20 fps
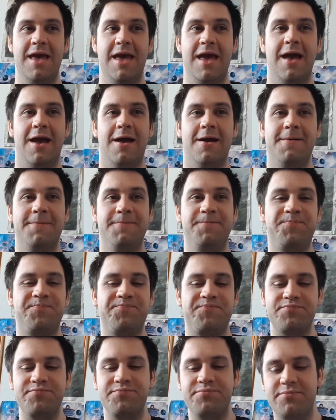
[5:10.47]

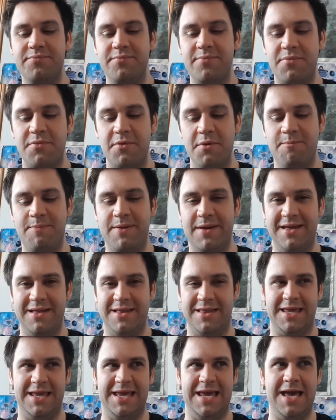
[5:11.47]
But
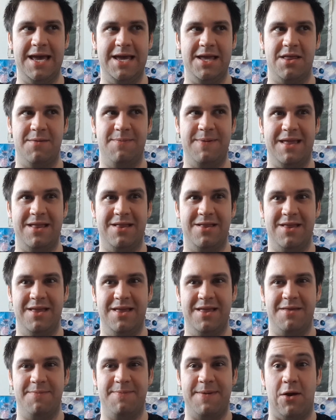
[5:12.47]
yeah, it's a bit
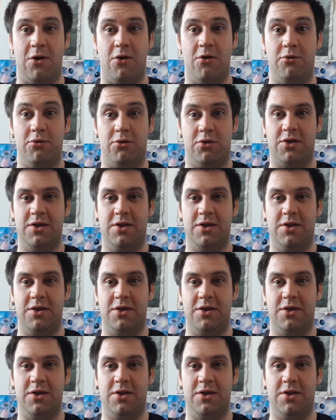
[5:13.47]
odd.